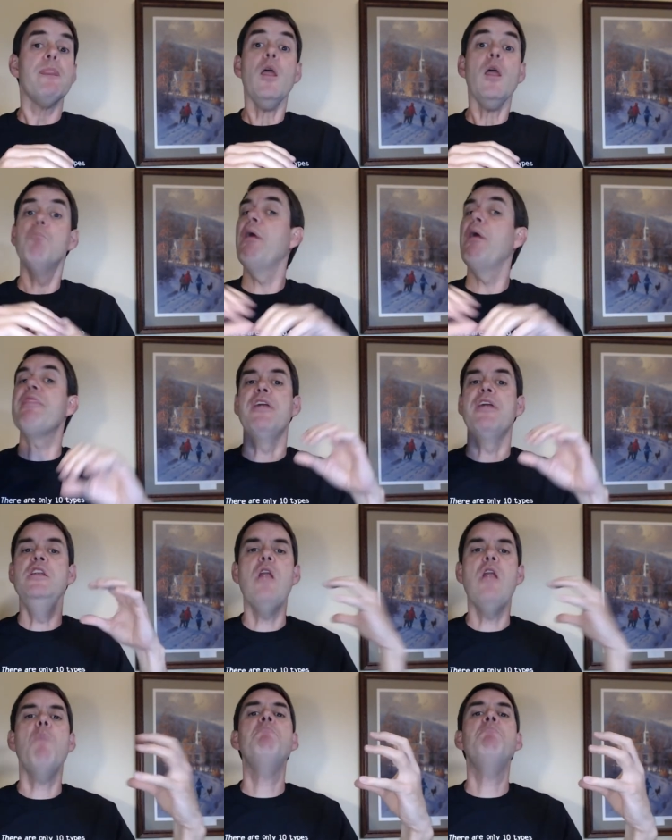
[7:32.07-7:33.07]
But the
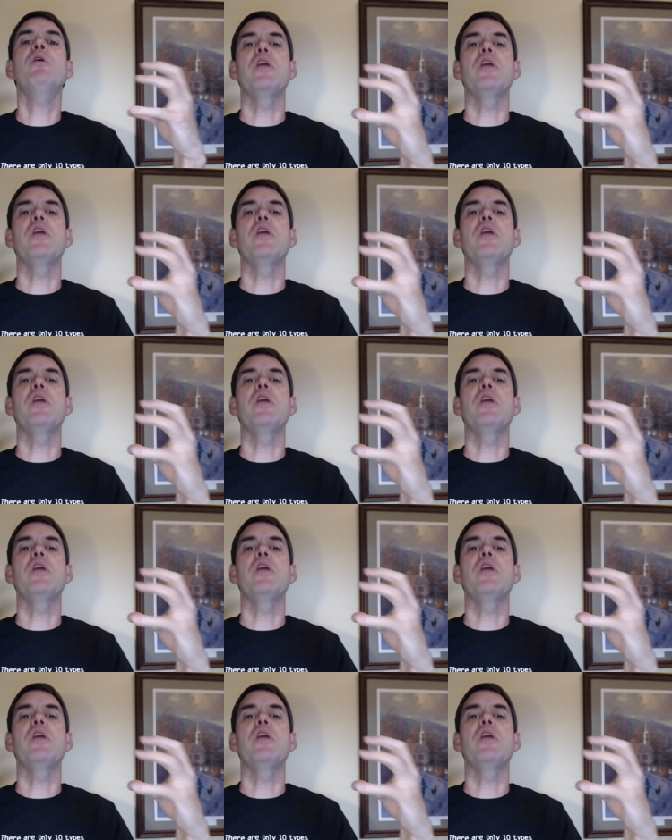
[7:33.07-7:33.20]
number